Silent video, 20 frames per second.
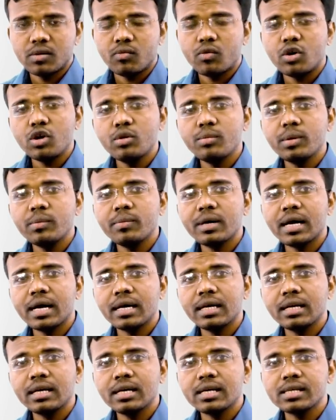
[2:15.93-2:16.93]
What do you mean by
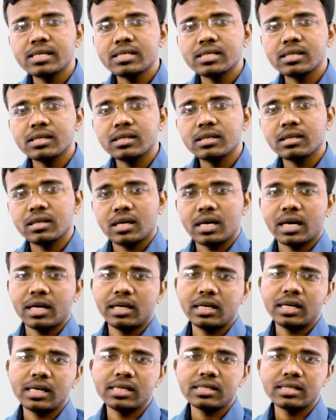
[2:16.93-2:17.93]
agriculture?
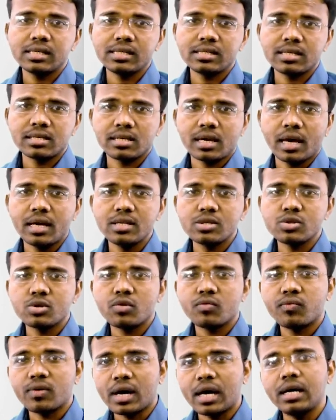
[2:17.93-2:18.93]
Agriculture is a science
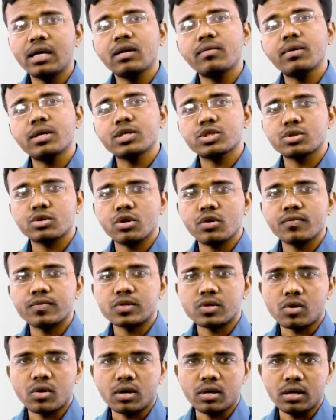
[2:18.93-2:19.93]
of cultivation of
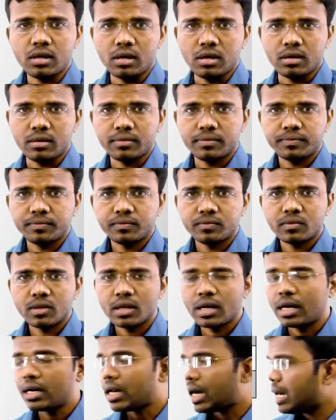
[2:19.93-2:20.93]
soil.
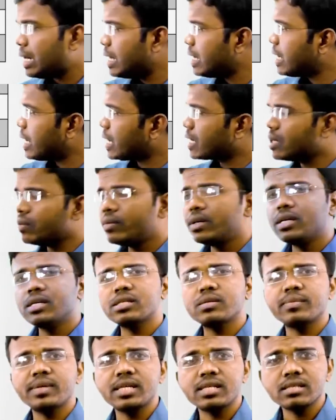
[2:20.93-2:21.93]
And allied
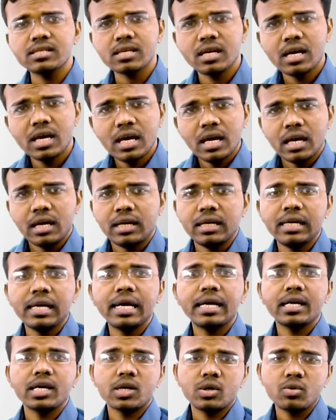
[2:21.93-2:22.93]
activities means
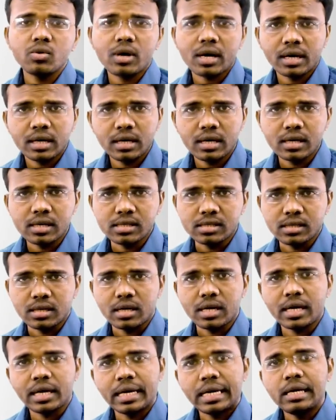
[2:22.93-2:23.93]
related to agriculture
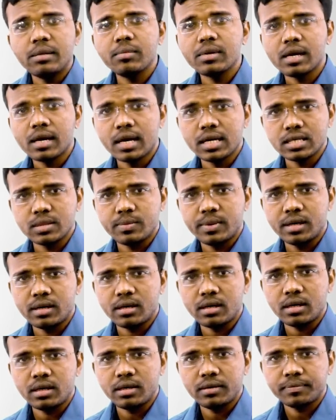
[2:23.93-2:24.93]
like animal
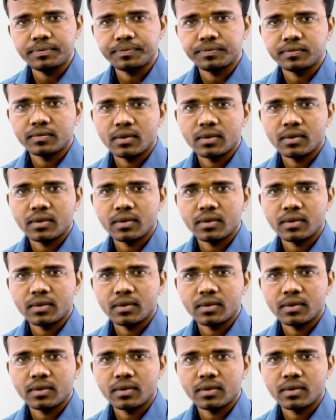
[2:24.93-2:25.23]
husbandry,